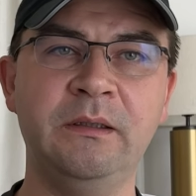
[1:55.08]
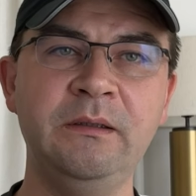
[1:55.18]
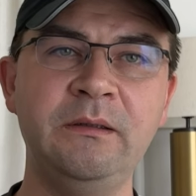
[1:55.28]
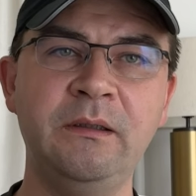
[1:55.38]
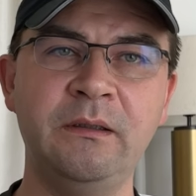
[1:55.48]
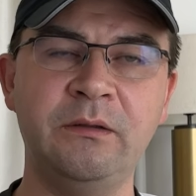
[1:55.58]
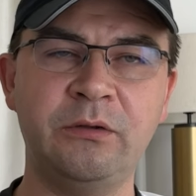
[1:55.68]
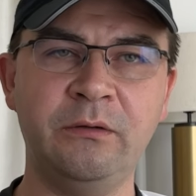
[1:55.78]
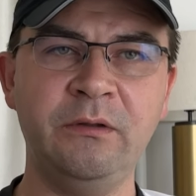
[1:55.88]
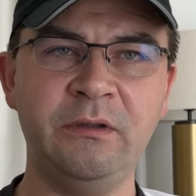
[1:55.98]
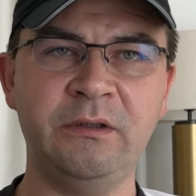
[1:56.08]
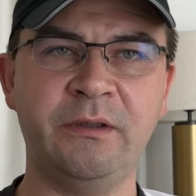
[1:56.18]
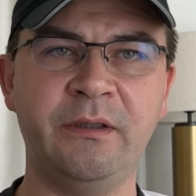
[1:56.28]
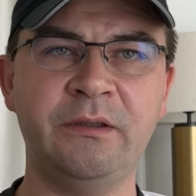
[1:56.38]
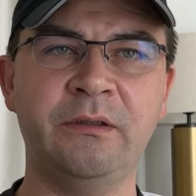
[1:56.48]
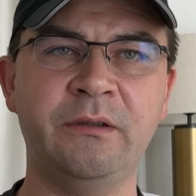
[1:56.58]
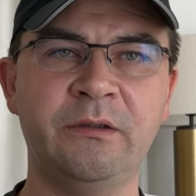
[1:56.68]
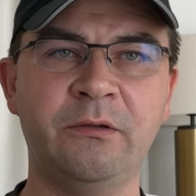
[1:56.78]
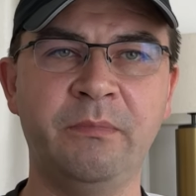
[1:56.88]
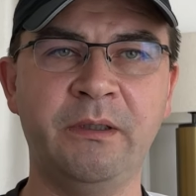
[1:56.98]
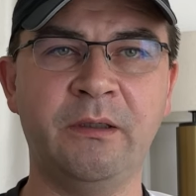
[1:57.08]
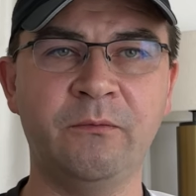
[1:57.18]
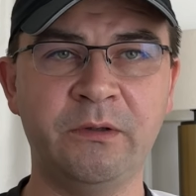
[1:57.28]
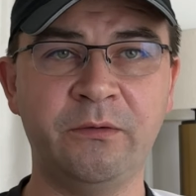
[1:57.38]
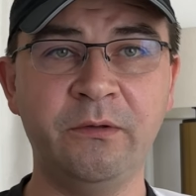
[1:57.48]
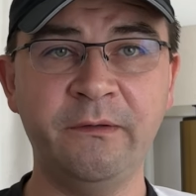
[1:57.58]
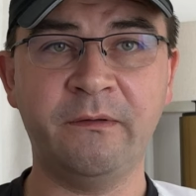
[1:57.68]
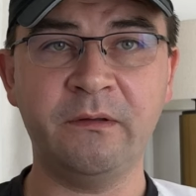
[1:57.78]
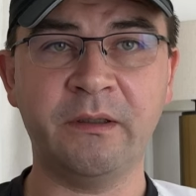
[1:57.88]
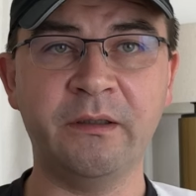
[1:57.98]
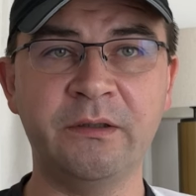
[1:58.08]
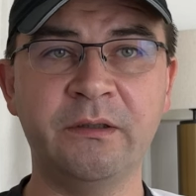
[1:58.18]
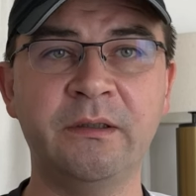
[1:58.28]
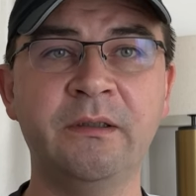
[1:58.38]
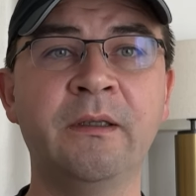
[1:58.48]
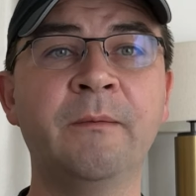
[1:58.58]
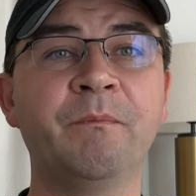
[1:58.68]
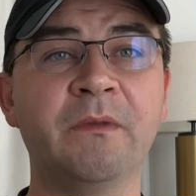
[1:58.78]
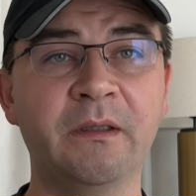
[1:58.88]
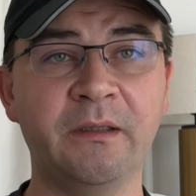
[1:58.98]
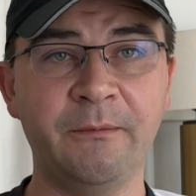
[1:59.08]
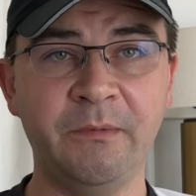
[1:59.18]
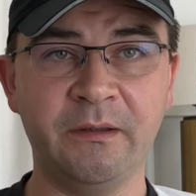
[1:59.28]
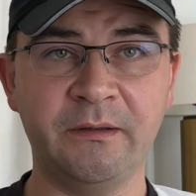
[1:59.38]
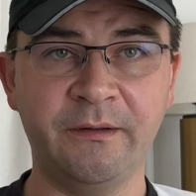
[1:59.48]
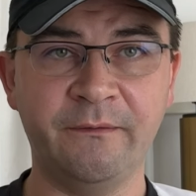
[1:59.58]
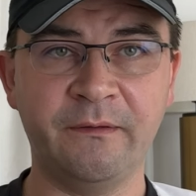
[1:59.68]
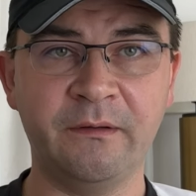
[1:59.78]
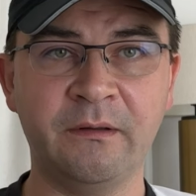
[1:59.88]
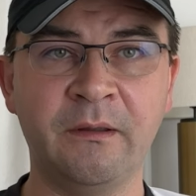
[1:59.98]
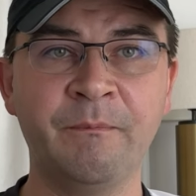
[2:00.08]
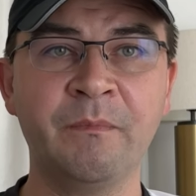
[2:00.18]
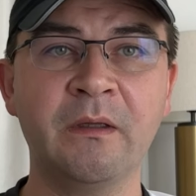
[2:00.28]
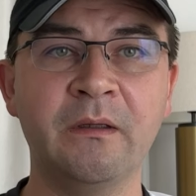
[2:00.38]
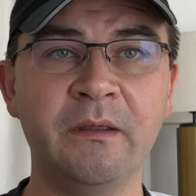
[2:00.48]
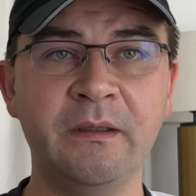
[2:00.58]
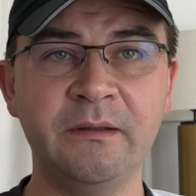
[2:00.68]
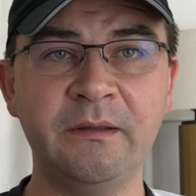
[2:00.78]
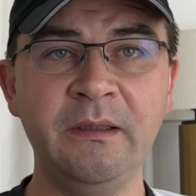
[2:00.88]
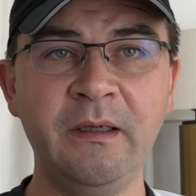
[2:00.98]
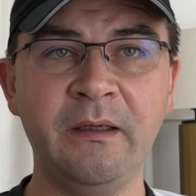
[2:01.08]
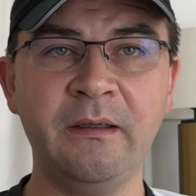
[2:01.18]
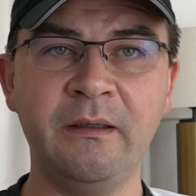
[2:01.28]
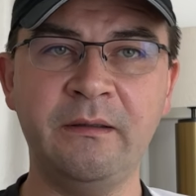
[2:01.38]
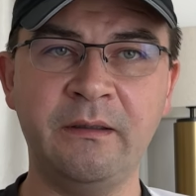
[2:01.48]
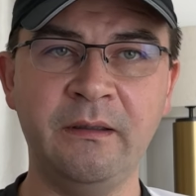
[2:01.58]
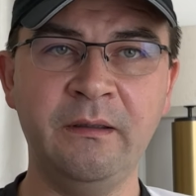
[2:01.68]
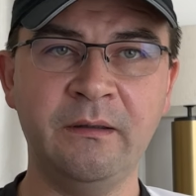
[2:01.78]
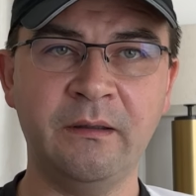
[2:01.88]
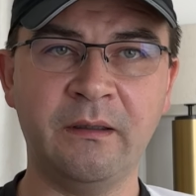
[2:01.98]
since the drone registration needs to be done with two different agencies, the timing is different. The CAAT